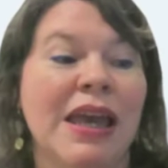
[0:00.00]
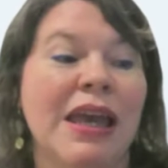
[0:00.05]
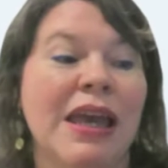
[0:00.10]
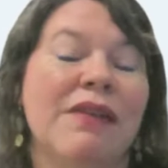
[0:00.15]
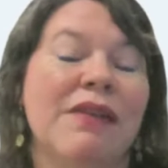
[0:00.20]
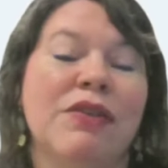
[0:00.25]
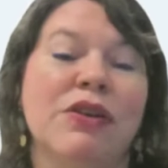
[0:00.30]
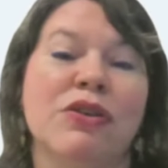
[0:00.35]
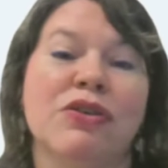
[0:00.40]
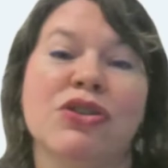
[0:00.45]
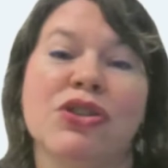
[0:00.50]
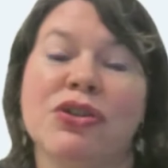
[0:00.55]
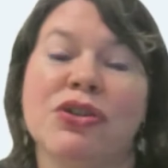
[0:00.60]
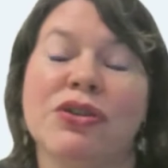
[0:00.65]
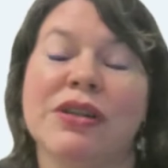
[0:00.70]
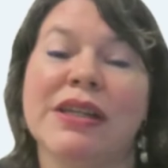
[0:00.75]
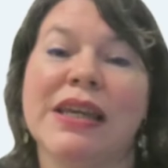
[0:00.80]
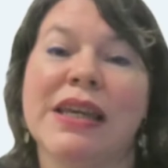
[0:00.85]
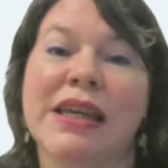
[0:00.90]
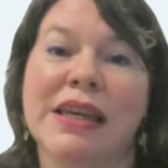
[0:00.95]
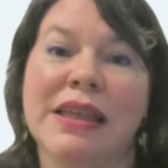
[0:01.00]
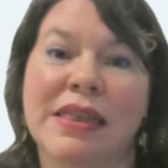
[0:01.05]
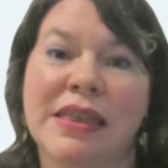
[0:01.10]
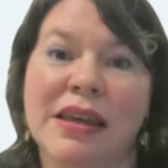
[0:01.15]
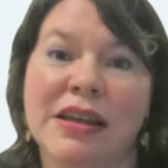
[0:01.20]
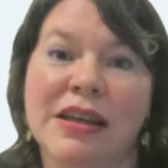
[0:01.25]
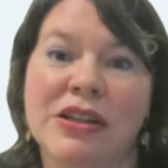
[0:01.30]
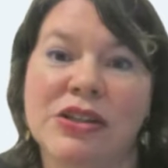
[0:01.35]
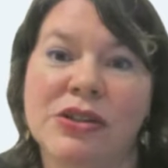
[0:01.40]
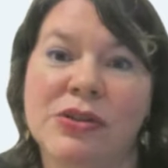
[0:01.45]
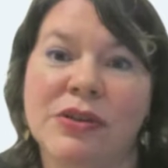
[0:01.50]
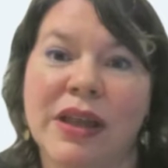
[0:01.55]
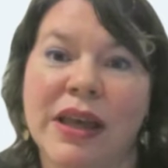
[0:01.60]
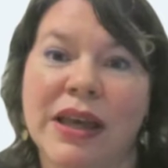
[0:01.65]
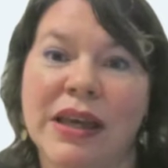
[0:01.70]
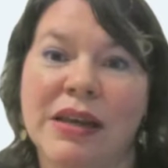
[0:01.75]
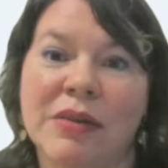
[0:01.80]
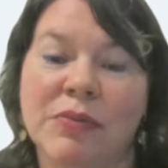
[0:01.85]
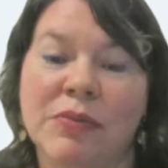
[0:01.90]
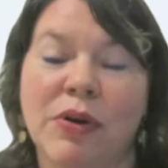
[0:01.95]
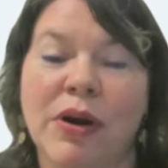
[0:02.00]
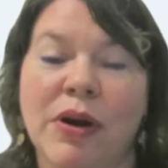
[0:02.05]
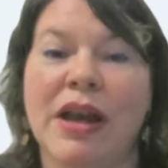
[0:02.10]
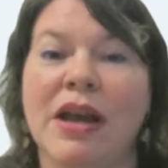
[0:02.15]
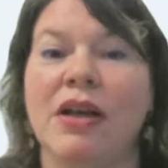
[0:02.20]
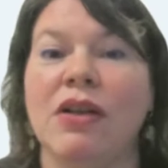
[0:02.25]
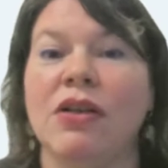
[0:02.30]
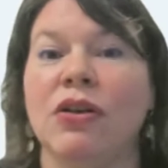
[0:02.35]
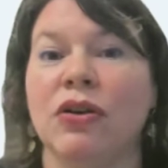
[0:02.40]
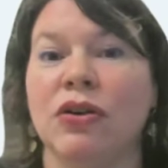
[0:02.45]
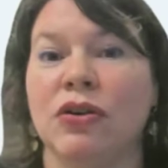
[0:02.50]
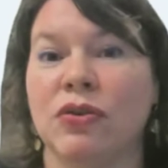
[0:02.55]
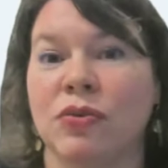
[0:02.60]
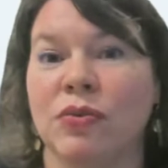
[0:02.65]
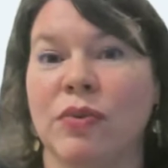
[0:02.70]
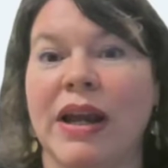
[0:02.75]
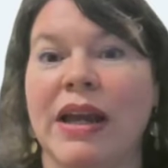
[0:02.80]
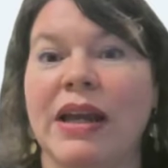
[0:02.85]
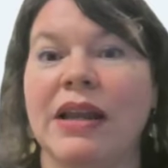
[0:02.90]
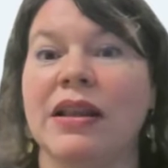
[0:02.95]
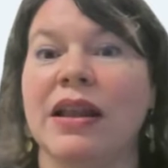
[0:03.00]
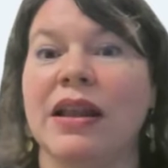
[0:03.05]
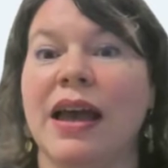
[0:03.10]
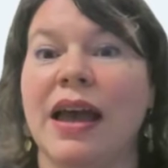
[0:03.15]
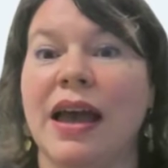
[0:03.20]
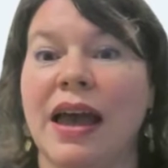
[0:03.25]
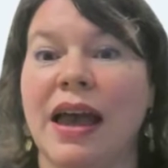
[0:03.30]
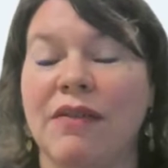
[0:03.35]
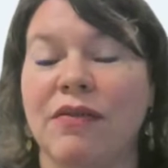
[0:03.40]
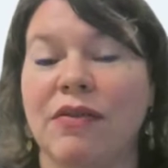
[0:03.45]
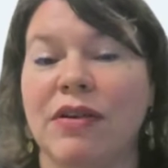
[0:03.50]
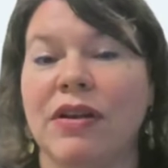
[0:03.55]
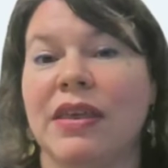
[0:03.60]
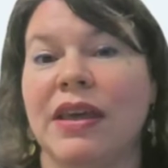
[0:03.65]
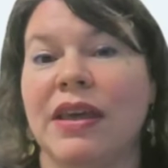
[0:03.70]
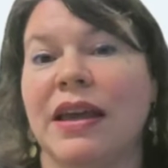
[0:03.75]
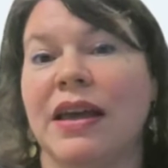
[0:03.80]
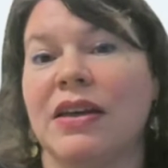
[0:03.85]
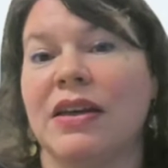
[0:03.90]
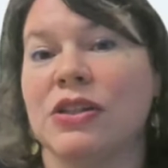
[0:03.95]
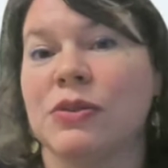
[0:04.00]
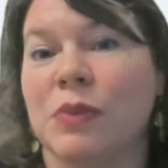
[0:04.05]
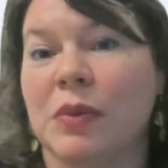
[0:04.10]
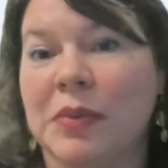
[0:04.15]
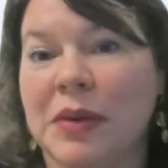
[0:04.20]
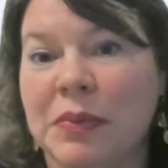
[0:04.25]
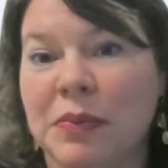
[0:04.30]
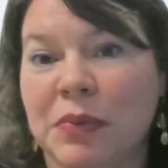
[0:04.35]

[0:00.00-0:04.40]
if there are certain key things you'd like in Braille, great. Everything else will be